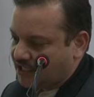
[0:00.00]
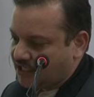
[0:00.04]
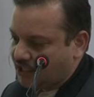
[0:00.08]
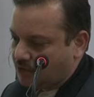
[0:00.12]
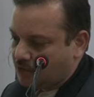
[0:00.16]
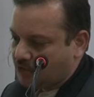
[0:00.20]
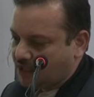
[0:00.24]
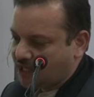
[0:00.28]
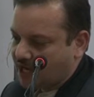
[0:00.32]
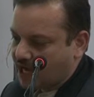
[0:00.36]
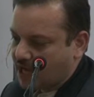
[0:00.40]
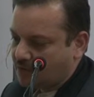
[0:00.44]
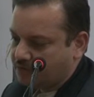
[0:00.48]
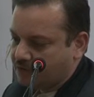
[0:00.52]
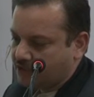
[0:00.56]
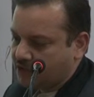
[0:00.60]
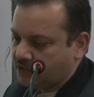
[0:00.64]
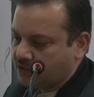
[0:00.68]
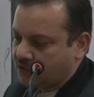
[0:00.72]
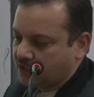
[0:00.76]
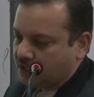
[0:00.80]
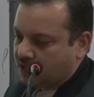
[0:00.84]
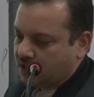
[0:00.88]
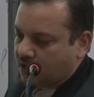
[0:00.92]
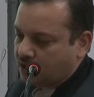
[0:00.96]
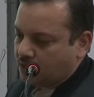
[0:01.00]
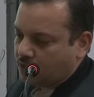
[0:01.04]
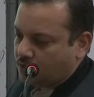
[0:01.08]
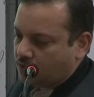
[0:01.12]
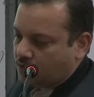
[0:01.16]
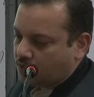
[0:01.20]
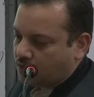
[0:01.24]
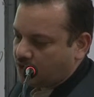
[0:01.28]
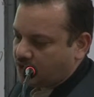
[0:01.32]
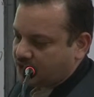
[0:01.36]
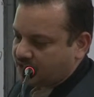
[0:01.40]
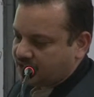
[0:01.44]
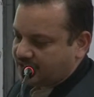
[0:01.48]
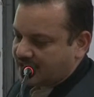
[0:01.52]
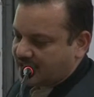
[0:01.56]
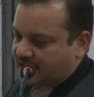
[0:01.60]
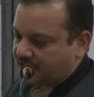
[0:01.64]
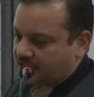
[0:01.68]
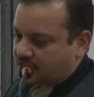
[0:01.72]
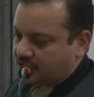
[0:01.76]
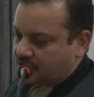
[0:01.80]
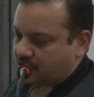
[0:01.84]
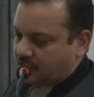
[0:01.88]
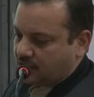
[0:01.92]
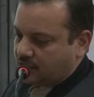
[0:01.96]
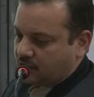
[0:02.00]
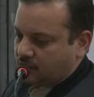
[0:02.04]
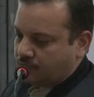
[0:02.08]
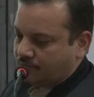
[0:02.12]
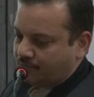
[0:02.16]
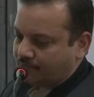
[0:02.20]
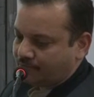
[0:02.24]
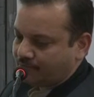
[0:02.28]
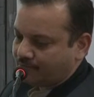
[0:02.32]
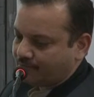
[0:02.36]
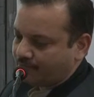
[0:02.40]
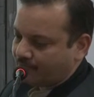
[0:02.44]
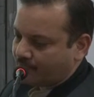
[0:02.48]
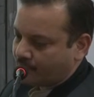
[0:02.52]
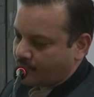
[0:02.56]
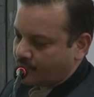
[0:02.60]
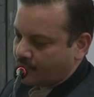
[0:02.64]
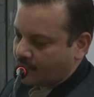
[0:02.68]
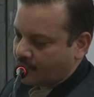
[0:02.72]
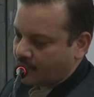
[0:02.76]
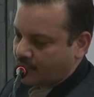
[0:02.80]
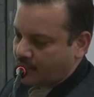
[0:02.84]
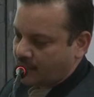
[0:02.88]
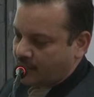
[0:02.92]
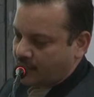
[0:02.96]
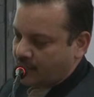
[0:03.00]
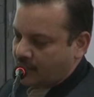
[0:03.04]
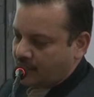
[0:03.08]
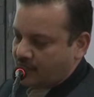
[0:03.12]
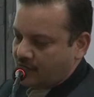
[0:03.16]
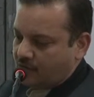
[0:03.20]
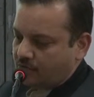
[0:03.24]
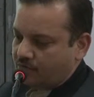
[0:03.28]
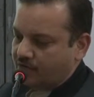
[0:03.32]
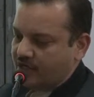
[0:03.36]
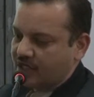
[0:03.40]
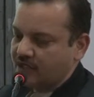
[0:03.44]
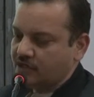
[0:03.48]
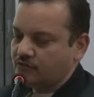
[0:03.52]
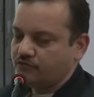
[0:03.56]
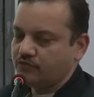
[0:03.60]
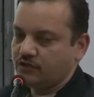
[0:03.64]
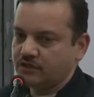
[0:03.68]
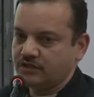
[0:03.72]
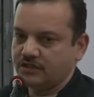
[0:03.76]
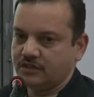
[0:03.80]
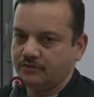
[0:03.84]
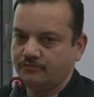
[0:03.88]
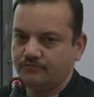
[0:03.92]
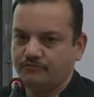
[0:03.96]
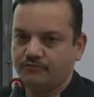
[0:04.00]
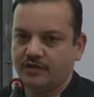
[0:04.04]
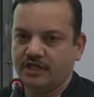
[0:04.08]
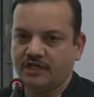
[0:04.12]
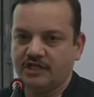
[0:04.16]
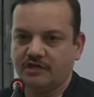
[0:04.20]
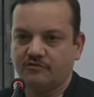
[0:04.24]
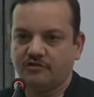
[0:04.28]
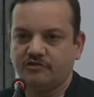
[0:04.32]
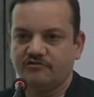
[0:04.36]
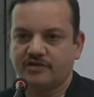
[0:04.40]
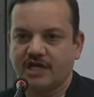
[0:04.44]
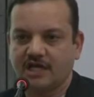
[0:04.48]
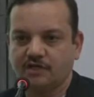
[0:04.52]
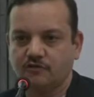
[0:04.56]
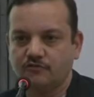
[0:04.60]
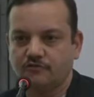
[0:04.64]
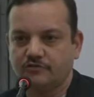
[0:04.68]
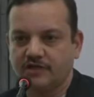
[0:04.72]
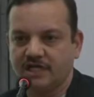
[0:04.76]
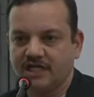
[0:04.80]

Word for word: day what happened was that when they were trying to